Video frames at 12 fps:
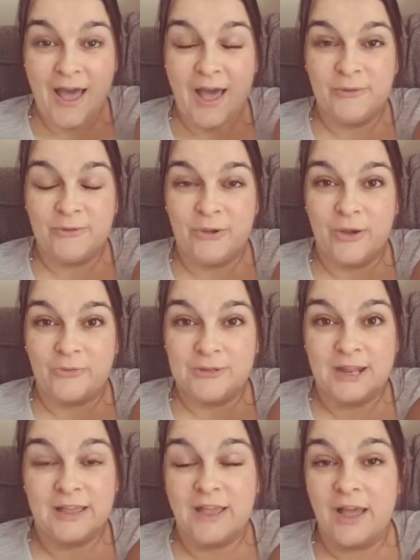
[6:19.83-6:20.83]
I
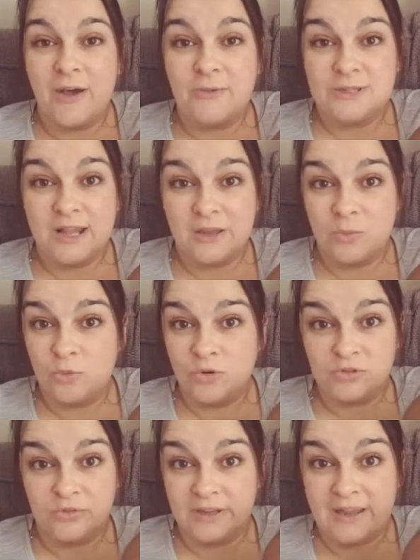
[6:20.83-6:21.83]
was like a
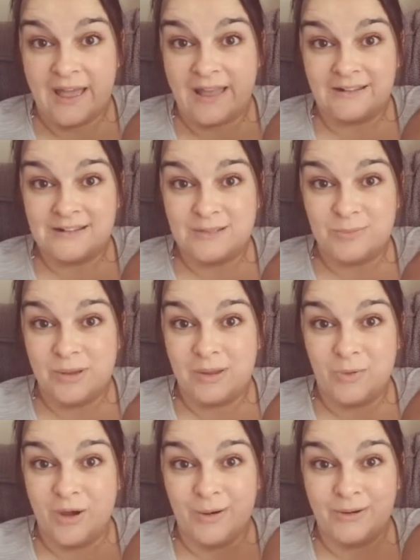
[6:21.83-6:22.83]
watering can, to be
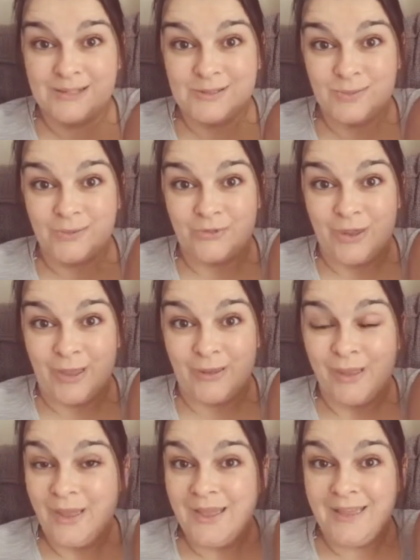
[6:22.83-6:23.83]
quite honest with
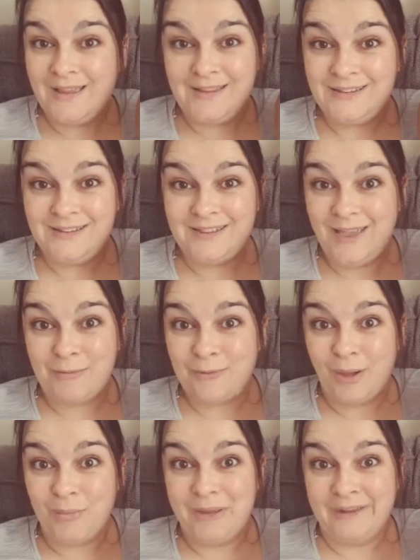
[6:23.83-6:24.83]
you. It just kept
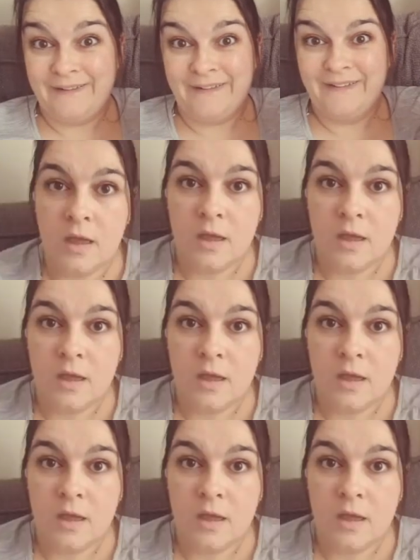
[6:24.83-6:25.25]
coming.